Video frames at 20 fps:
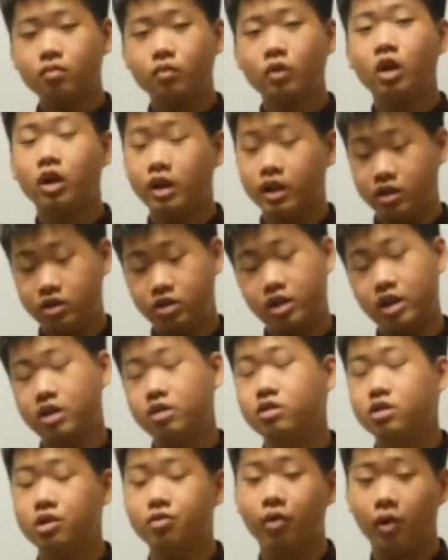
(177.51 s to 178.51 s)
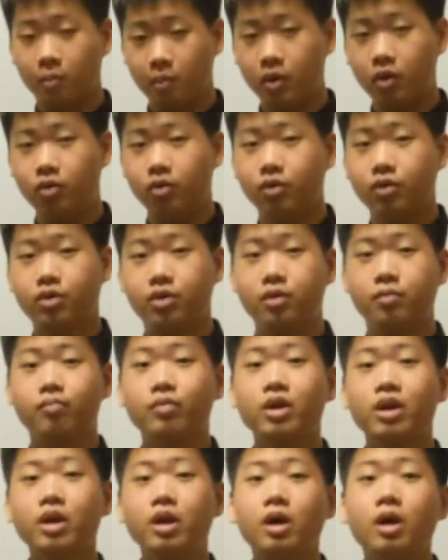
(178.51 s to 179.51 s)
Yes, you can use it for both,
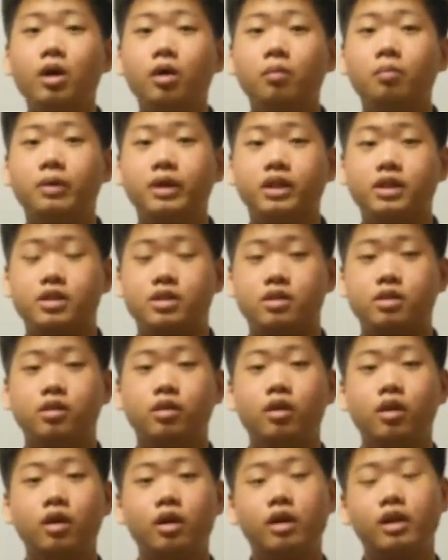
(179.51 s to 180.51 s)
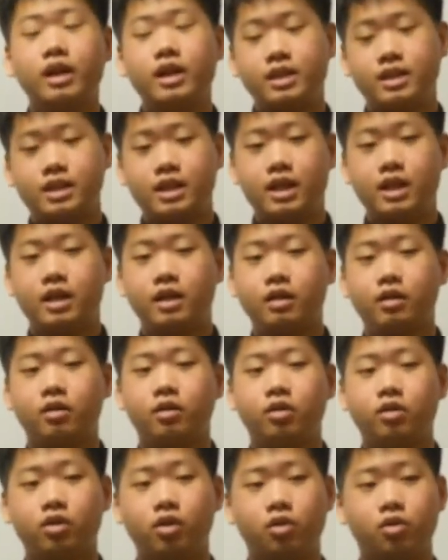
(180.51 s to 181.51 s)
but let's say you're